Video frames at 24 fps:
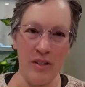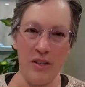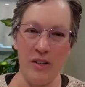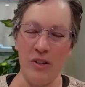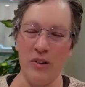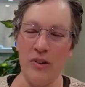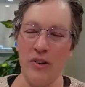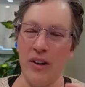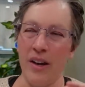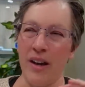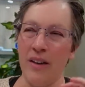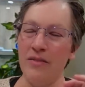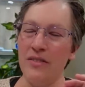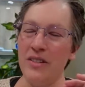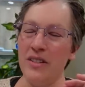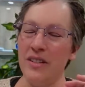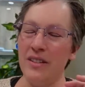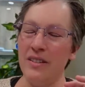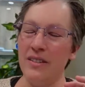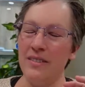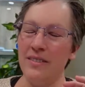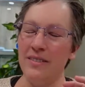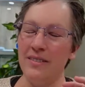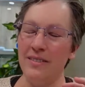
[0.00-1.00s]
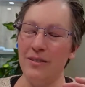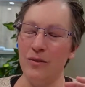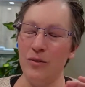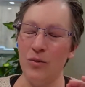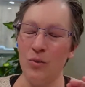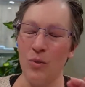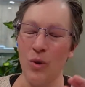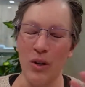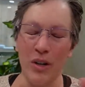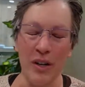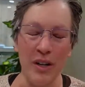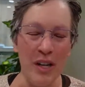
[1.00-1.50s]
You don't have to
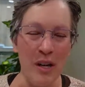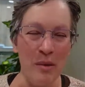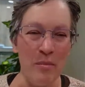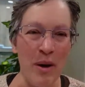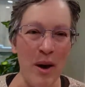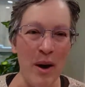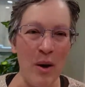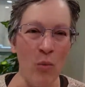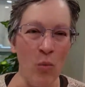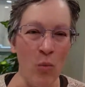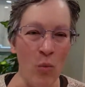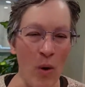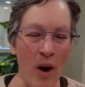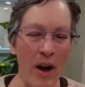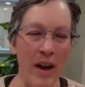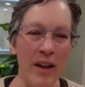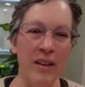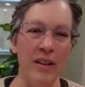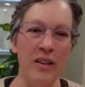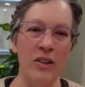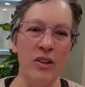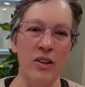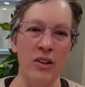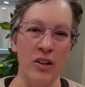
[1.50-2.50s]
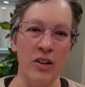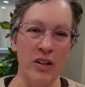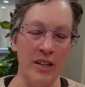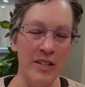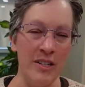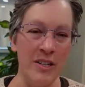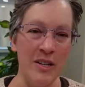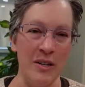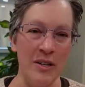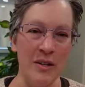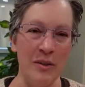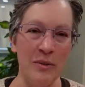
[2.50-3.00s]
worry about what you're going to
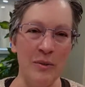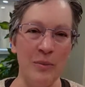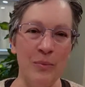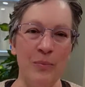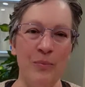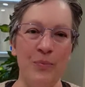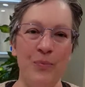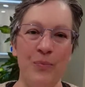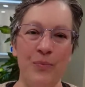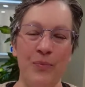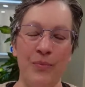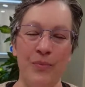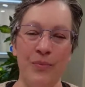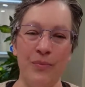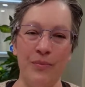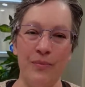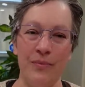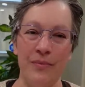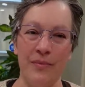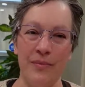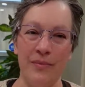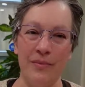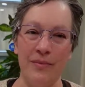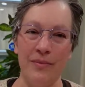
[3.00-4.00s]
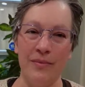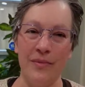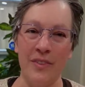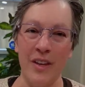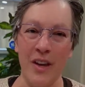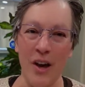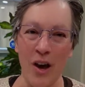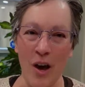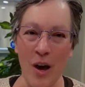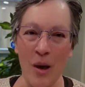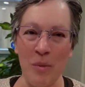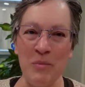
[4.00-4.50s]
do.
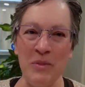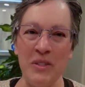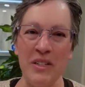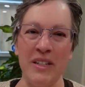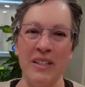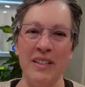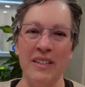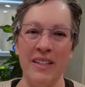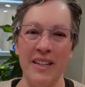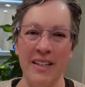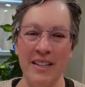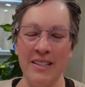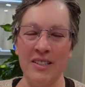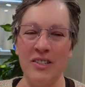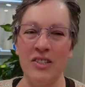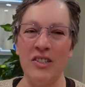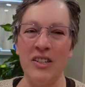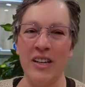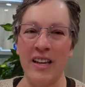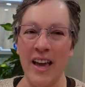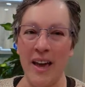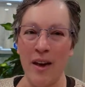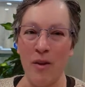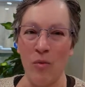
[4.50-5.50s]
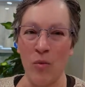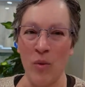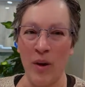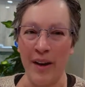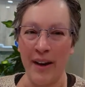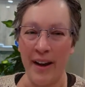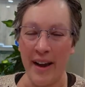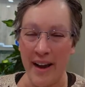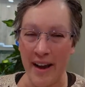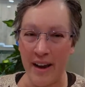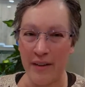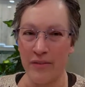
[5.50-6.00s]
The object is to get
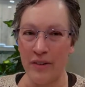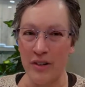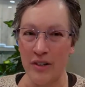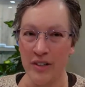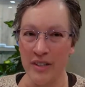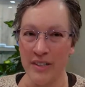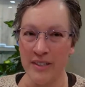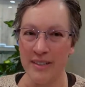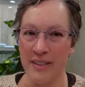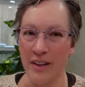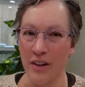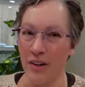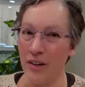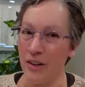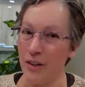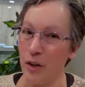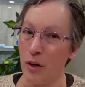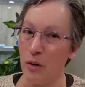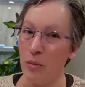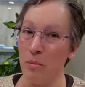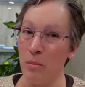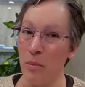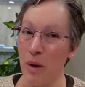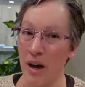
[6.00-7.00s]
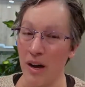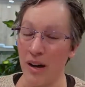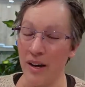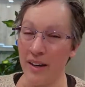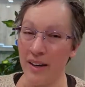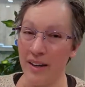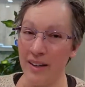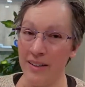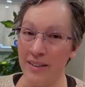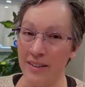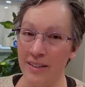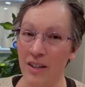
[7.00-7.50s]
whatever is on your
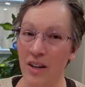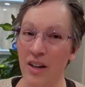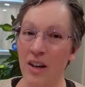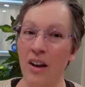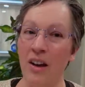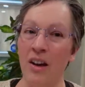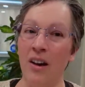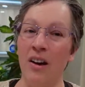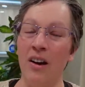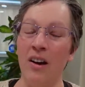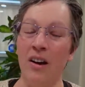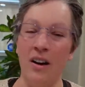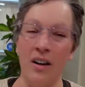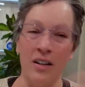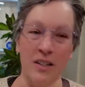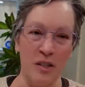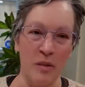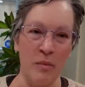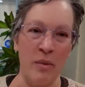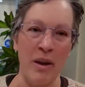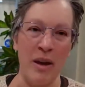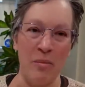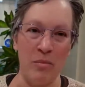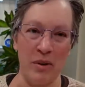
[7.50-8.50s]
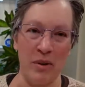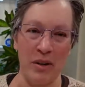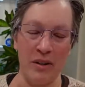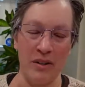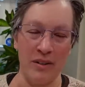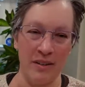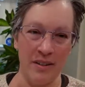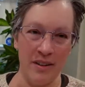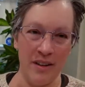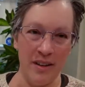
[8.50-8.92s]
mind onto paper.